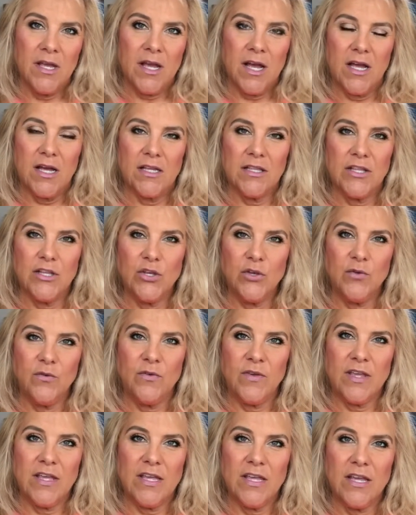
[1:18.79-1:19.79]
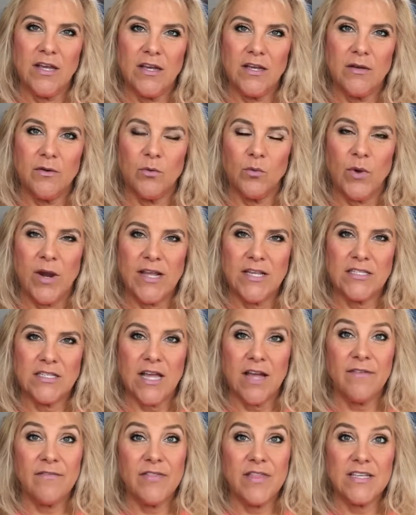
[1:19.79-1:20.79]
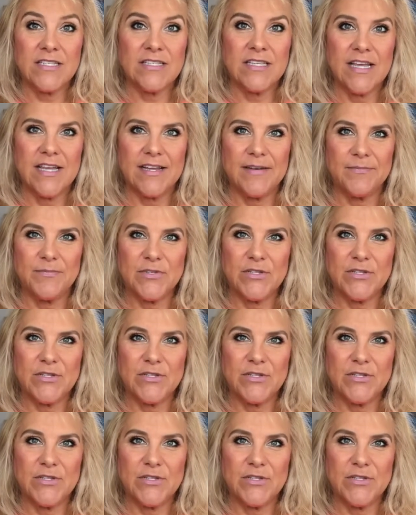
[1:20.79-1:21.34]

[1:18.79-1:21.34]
the UV rays of the sun.